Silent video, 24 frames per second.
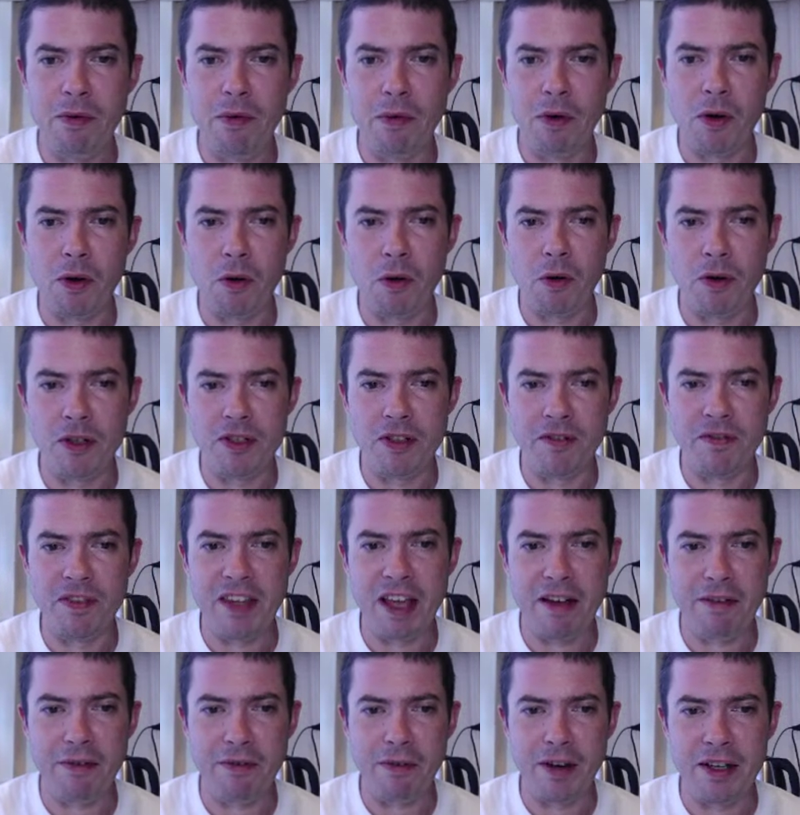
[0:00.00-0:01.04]
chorus of
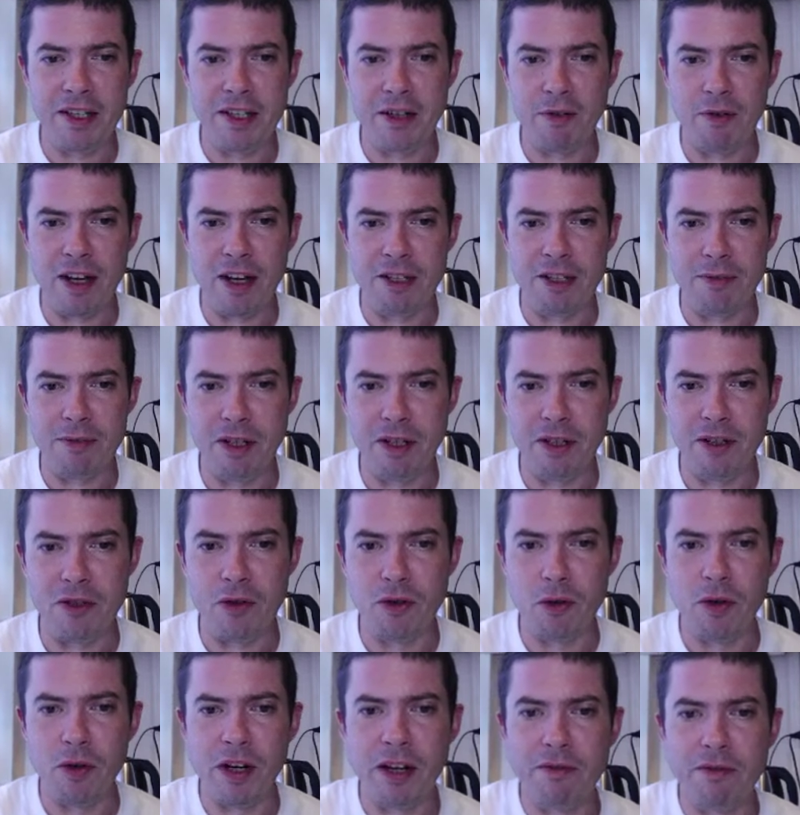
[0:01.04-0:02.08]
death threats, harassment and
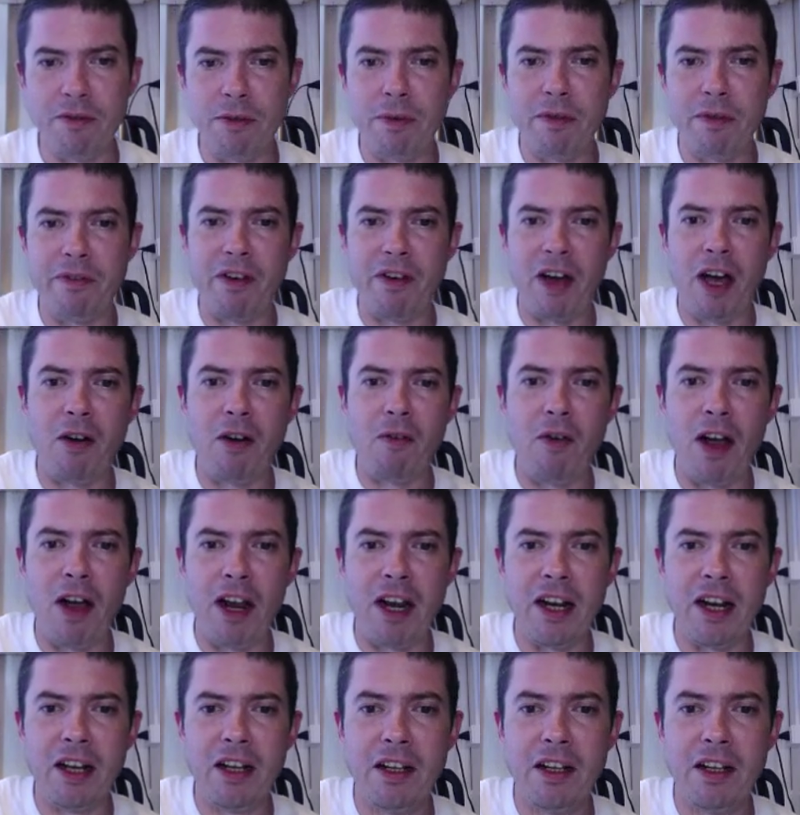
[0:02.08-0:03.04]
stalking from the far right.